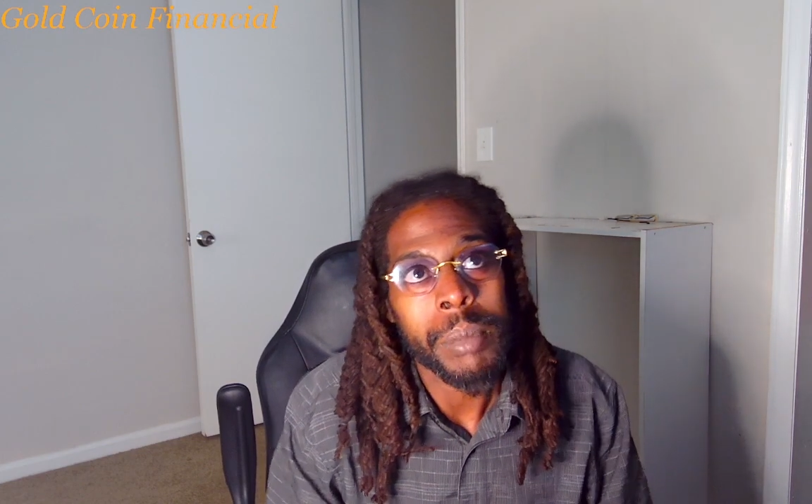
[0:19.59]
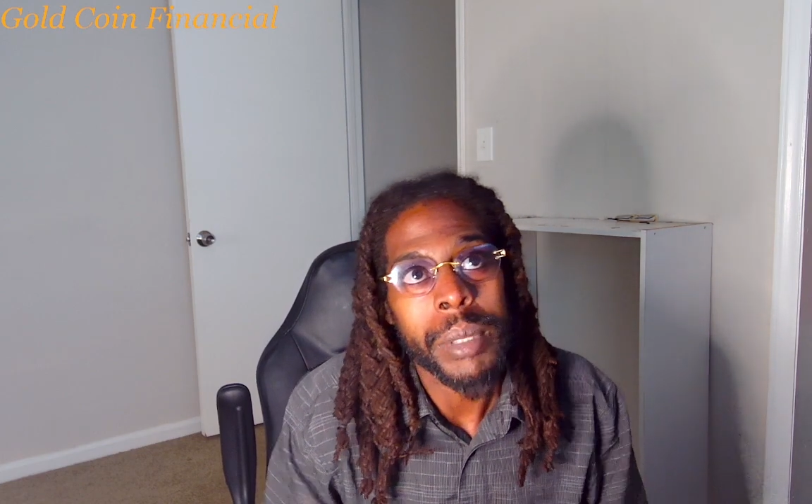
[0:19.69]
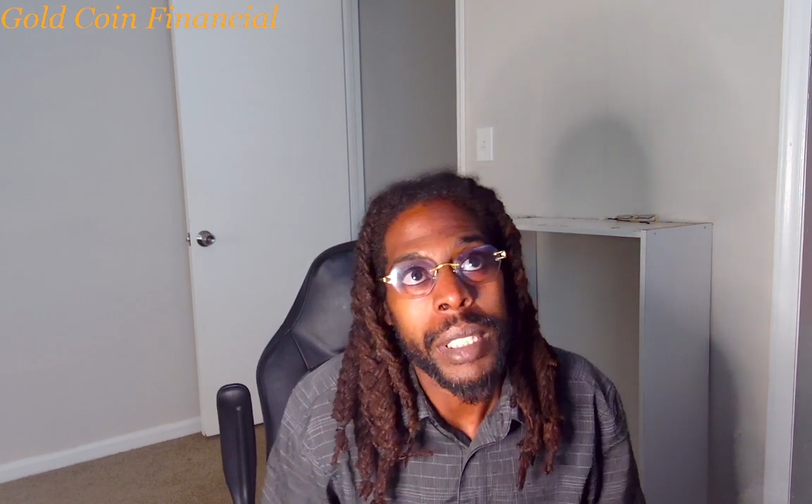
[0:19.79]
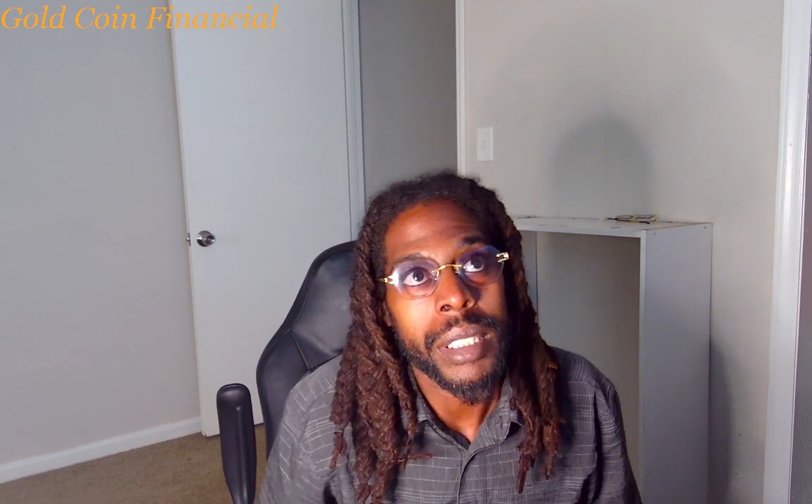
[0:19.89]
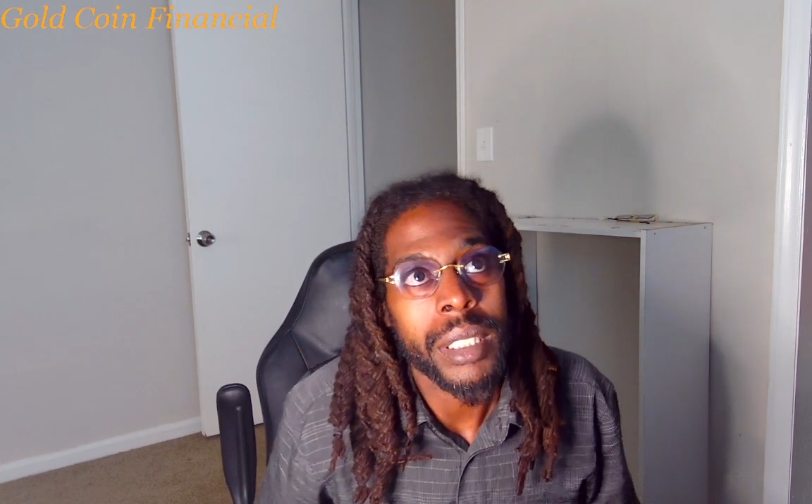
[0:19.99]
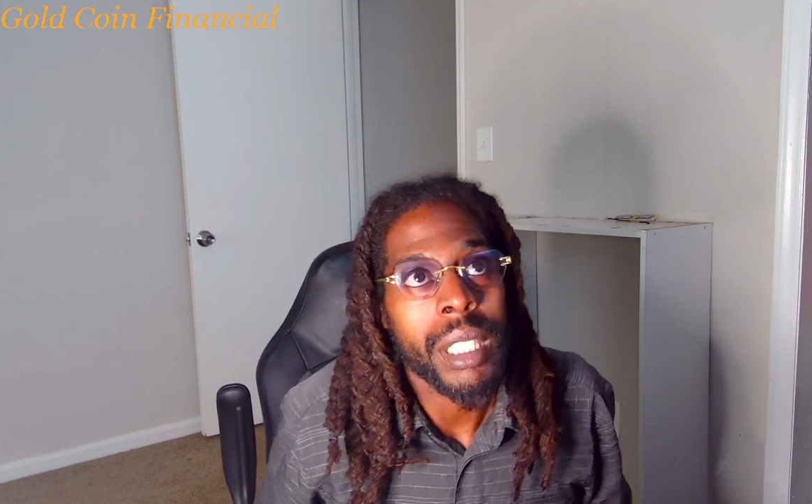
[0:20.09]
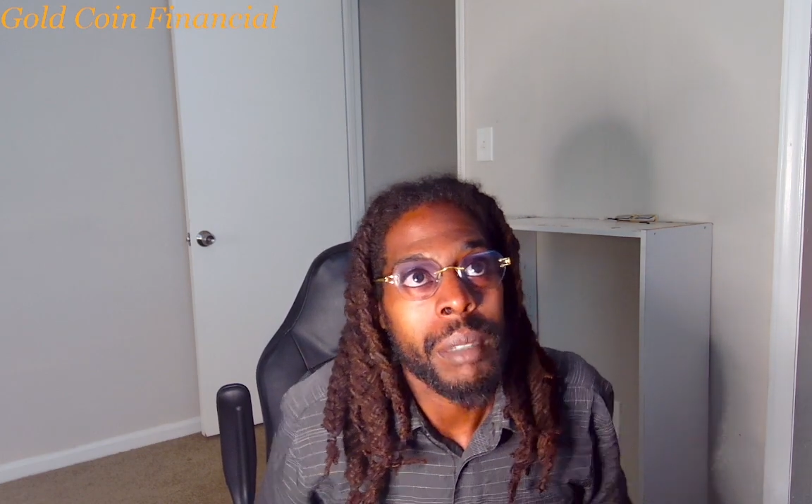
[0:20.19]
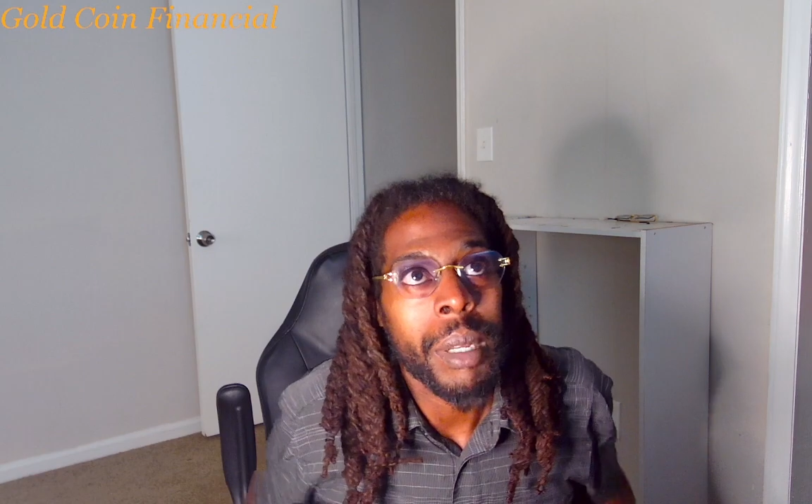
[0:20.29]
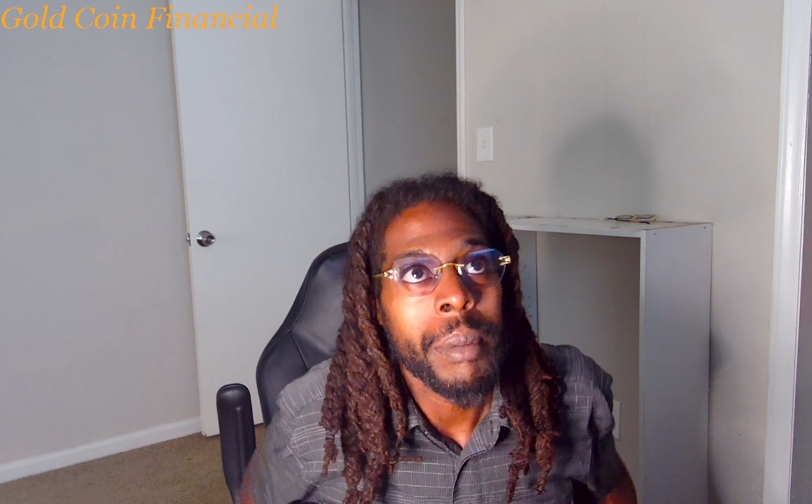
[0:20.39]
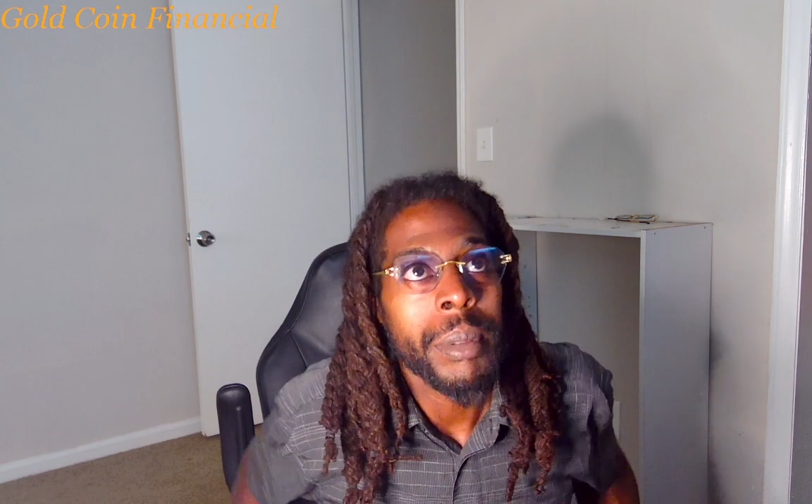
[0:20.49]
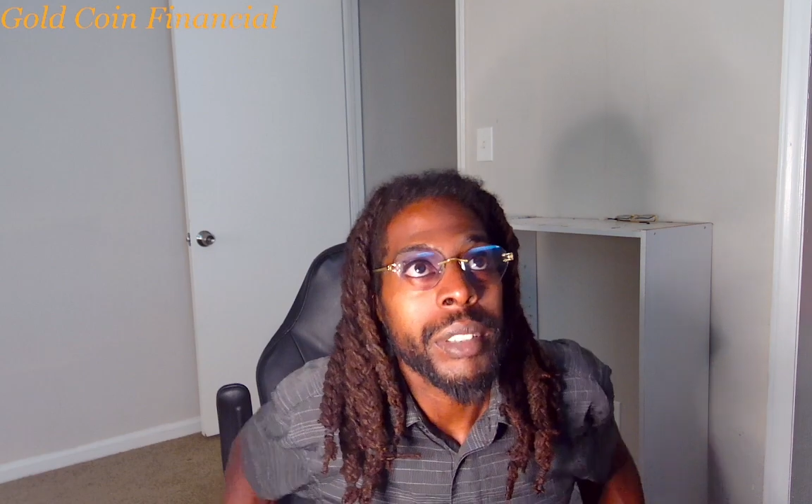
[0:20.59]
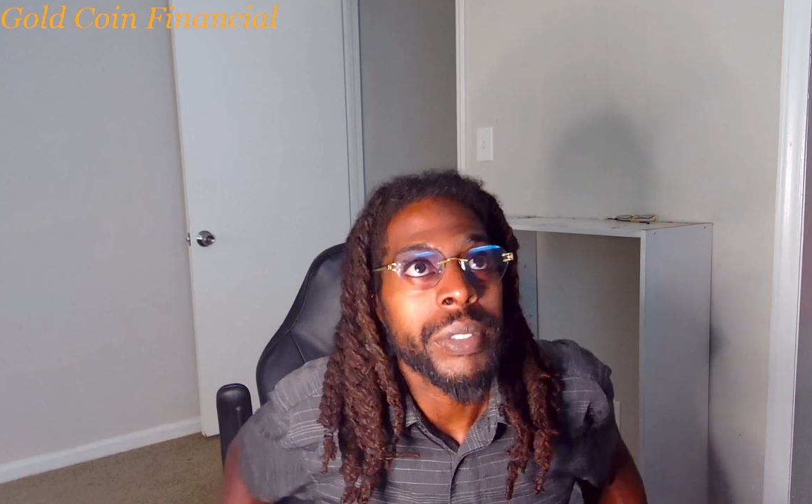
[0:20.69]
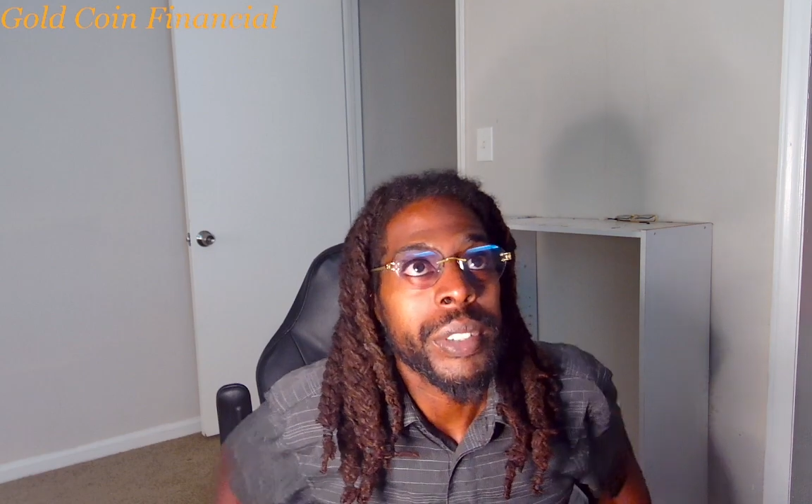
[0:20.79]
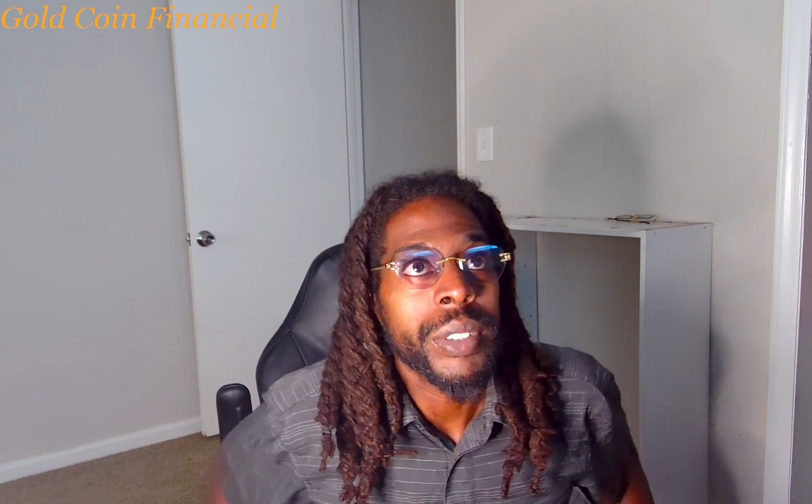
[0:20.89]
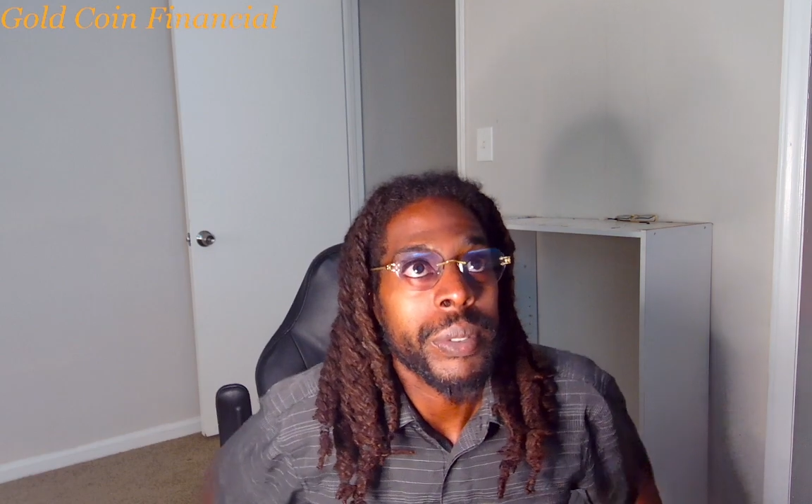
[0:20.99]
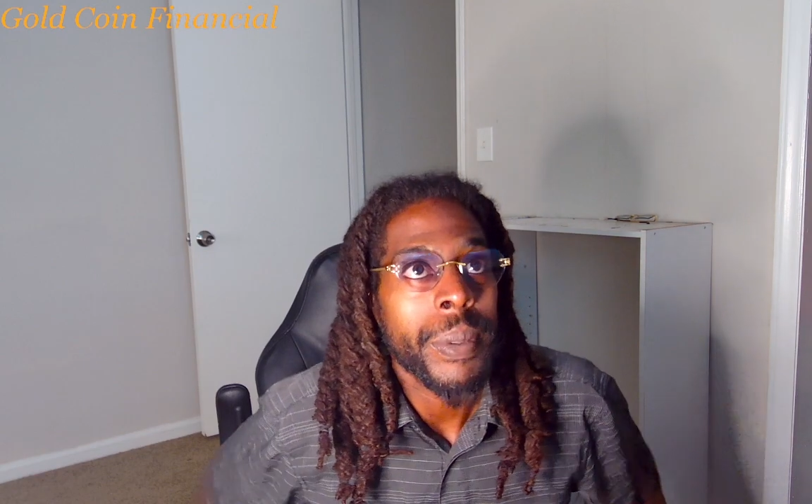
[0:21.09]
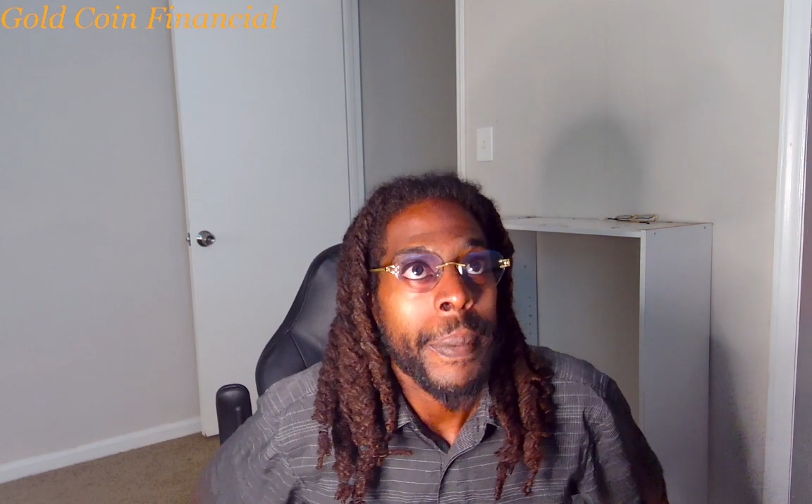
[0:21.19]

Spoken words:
things to talk about with this first one.